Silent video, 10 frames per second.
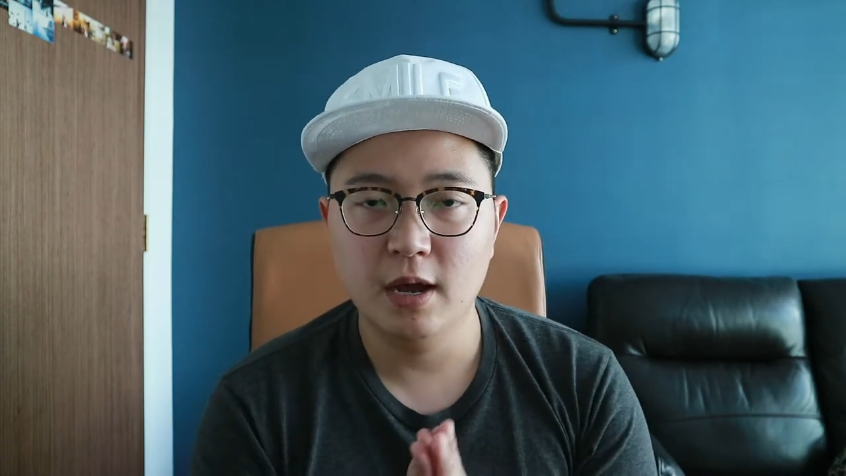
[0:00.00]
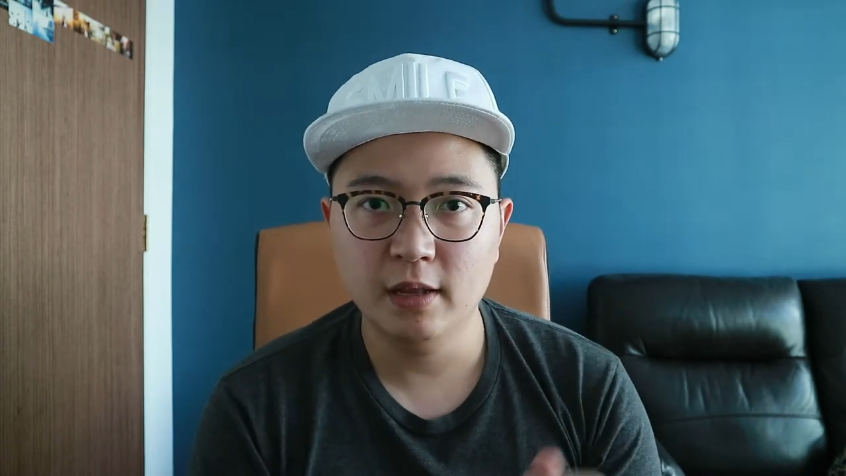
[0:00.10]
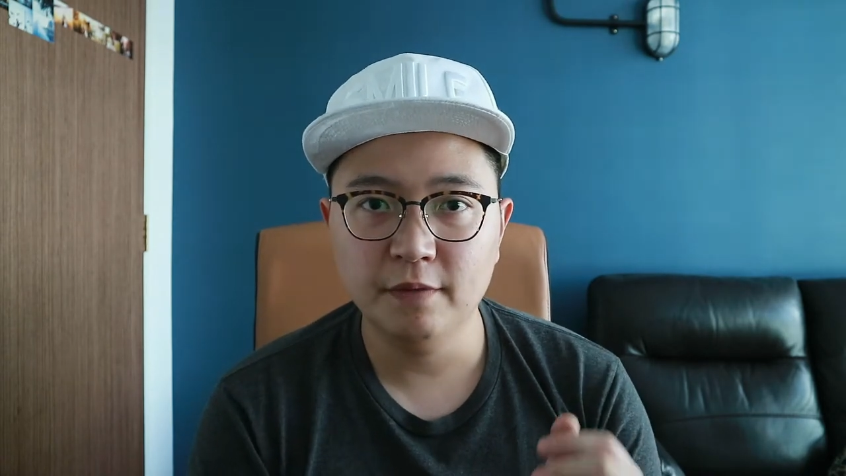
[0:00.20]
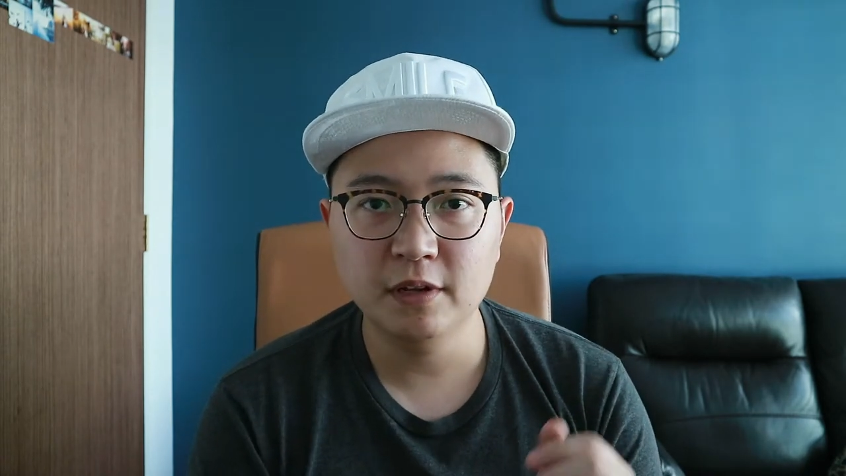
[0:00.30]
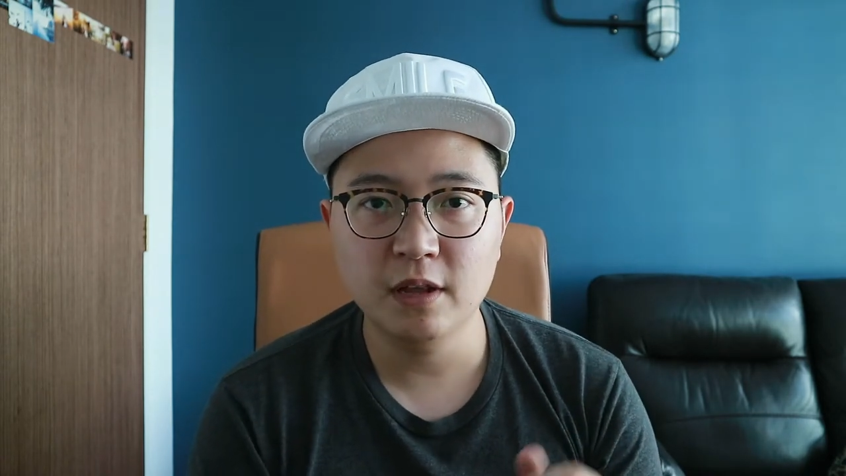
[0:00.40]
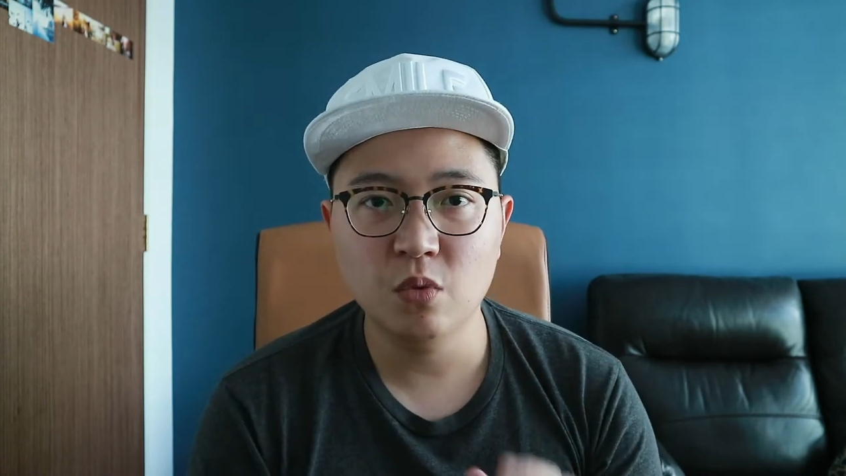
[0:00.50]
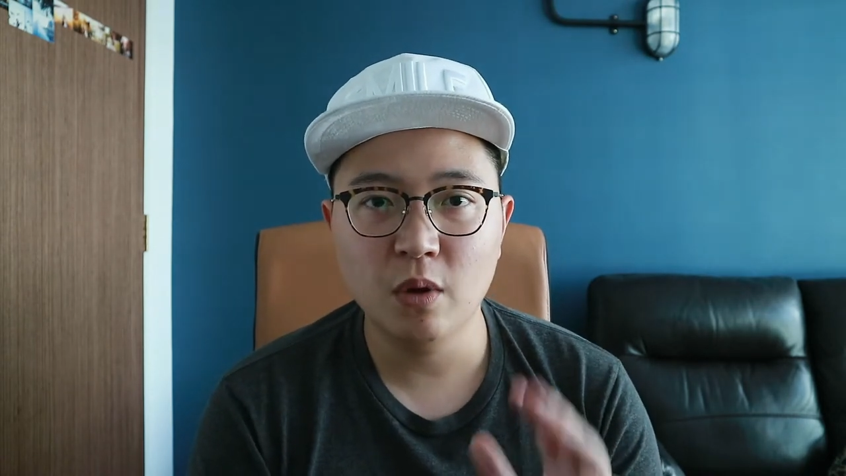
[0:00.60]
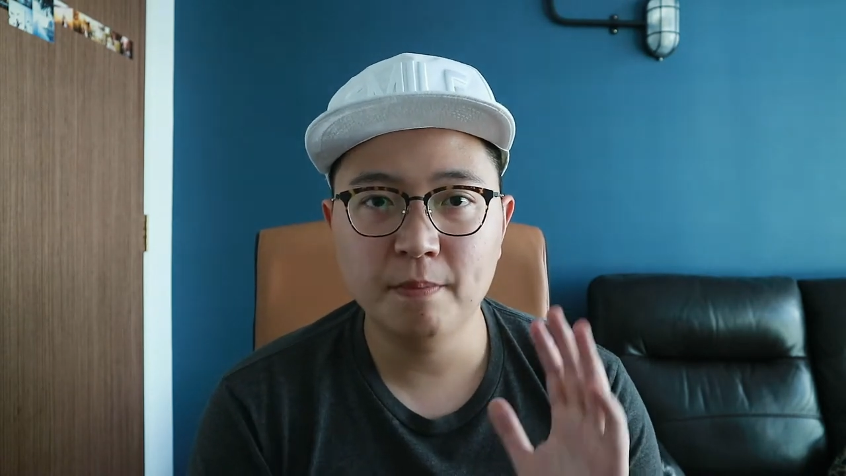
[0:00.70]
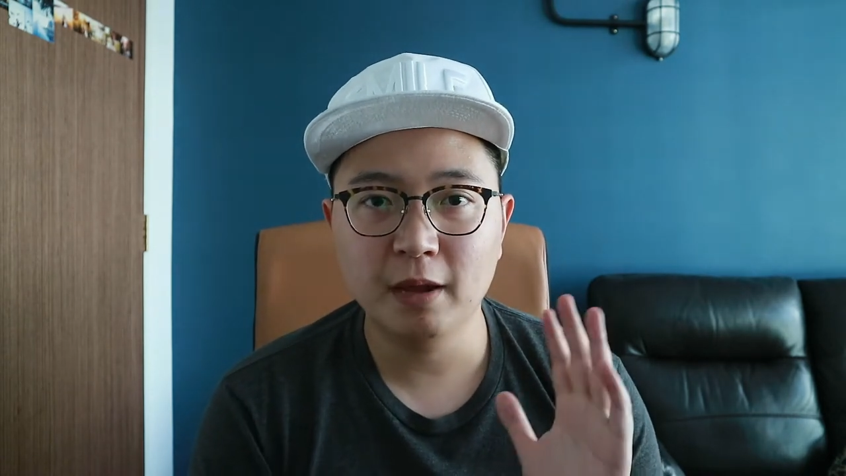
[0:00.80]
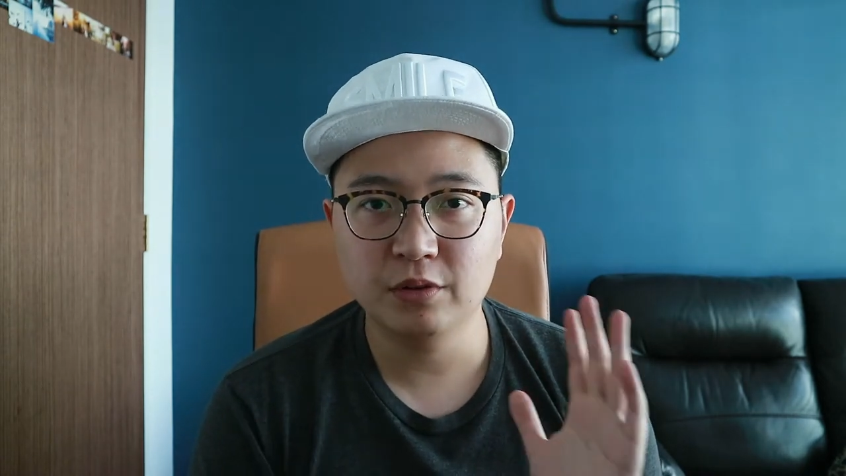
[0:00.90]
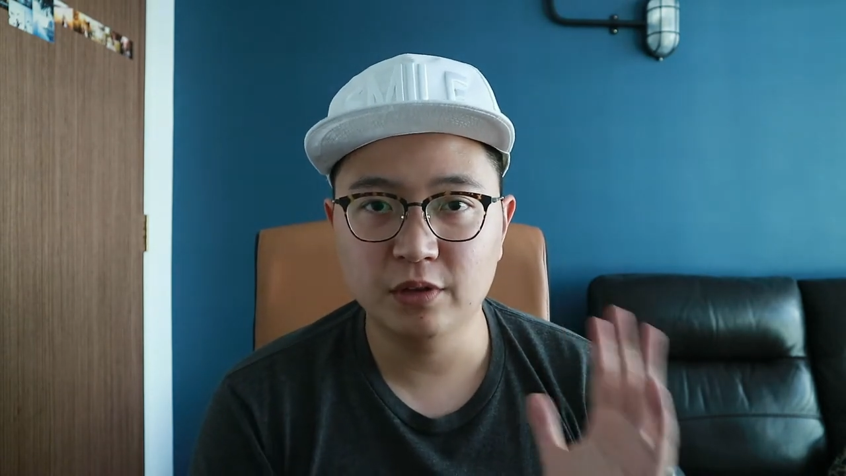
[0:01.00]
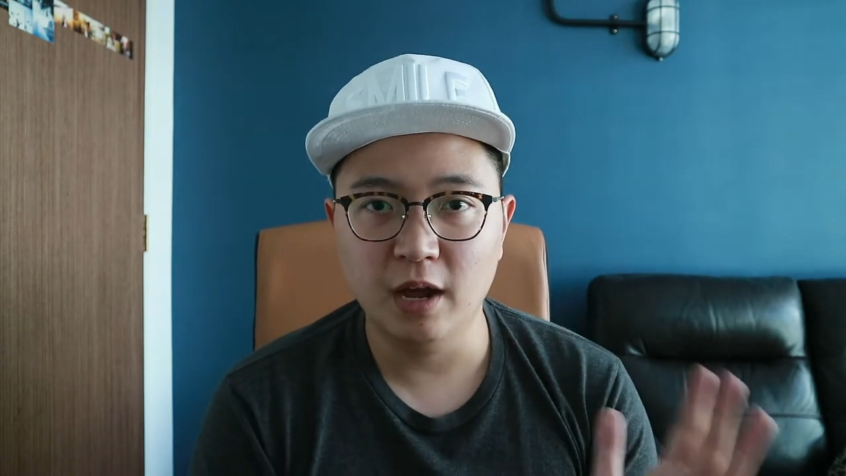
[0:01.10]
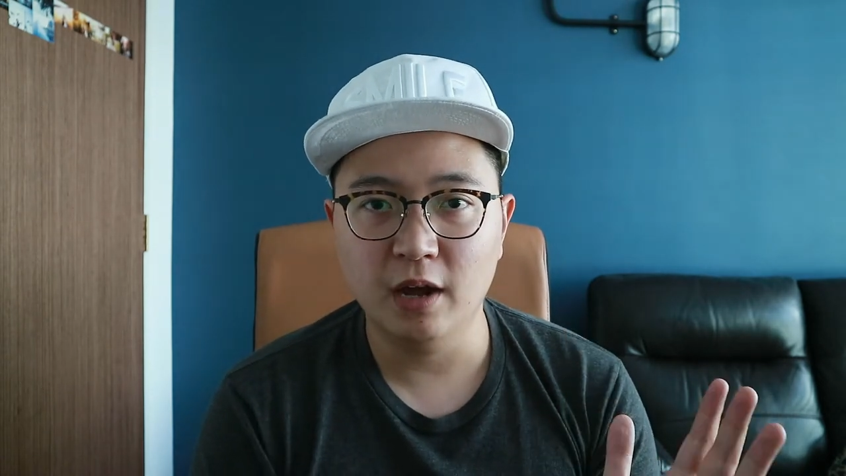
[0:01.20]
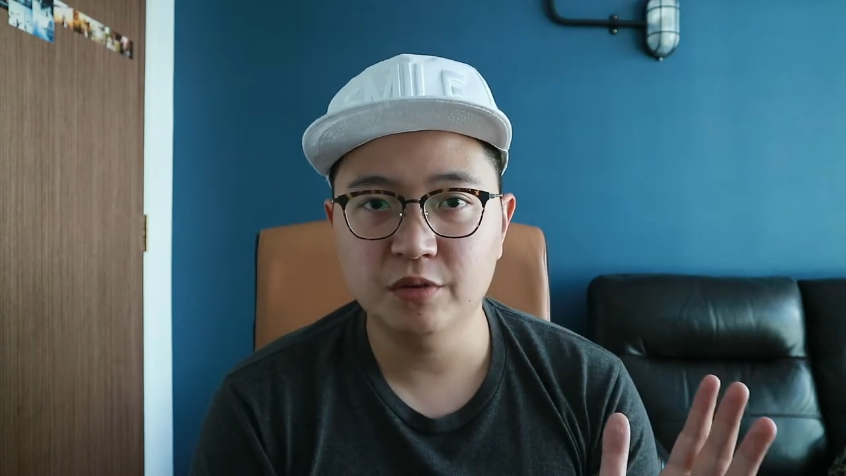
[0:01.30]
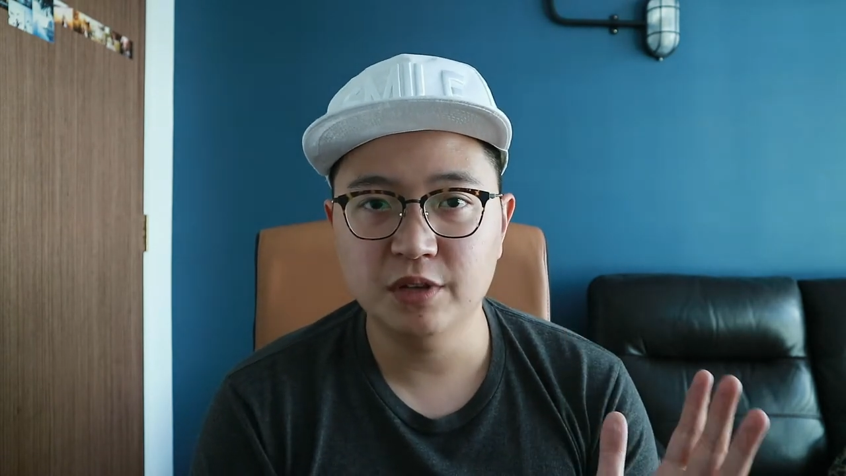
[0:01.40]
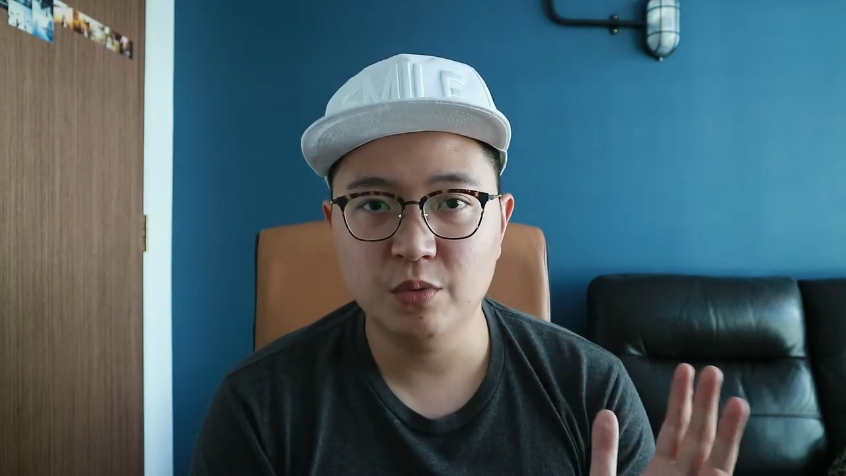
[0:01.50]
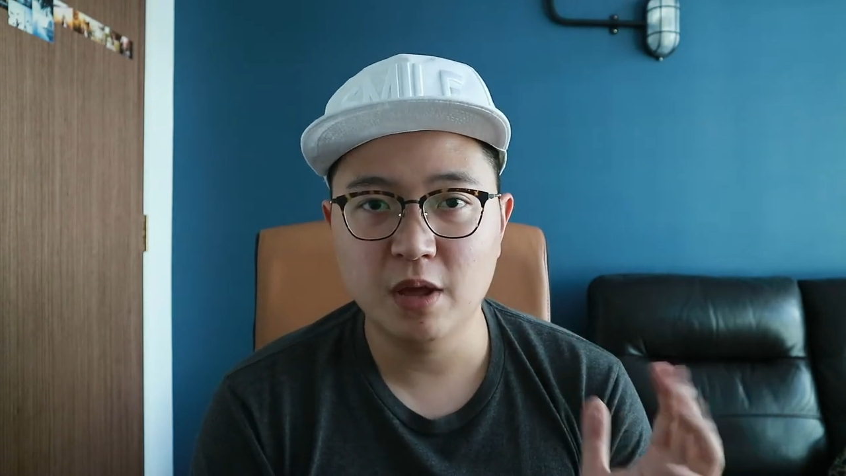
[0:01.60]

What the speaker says: and after that we went back to the house and we